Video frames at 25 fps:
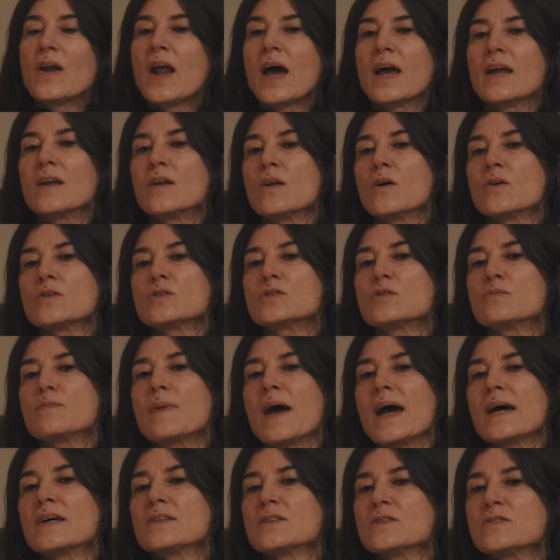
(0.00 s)
like lots of
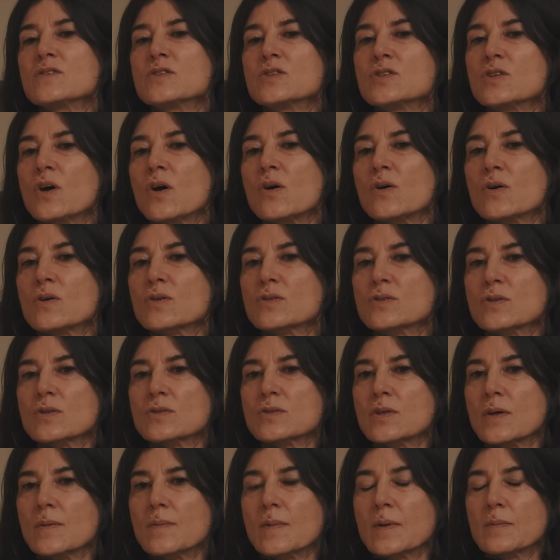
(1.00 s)
pairs of socks or
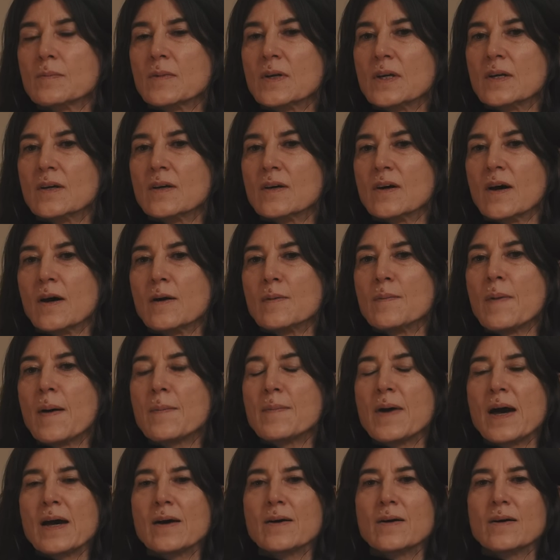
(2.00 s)
something. I
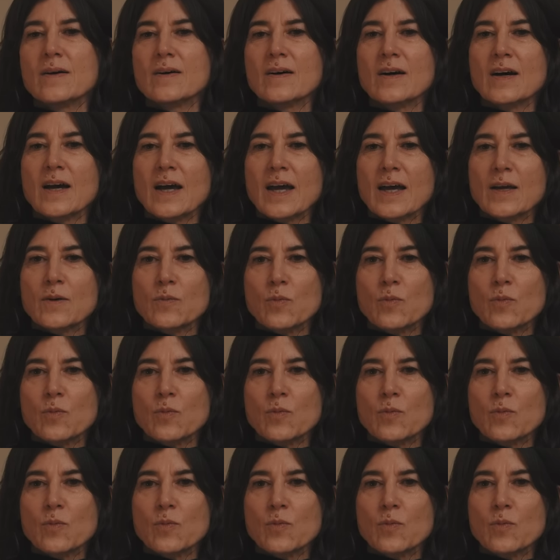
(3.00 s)
remember I had